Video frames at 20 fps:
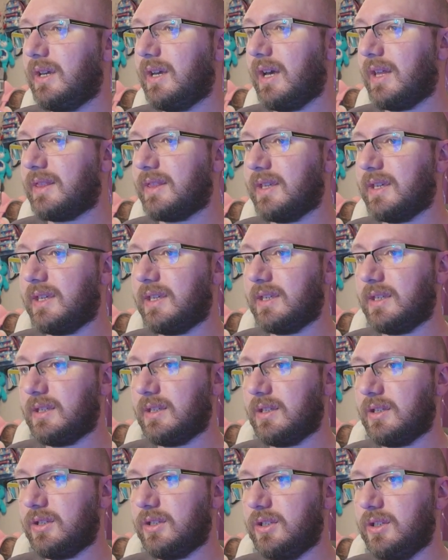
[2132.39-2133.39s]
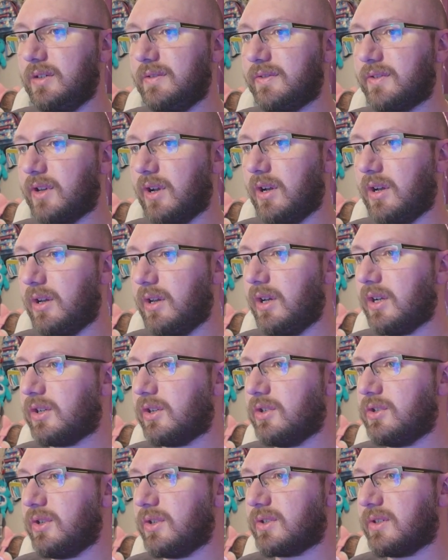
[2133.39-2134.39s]
I think you've got a
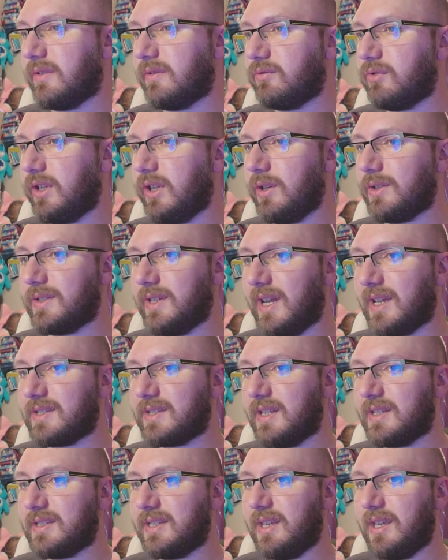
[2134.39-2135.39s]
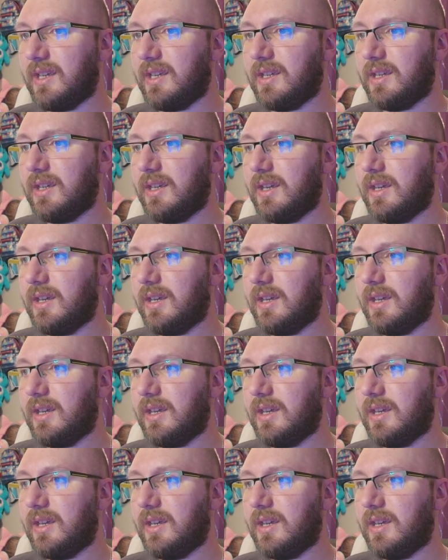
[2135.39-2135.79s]
good use of reusing assets here.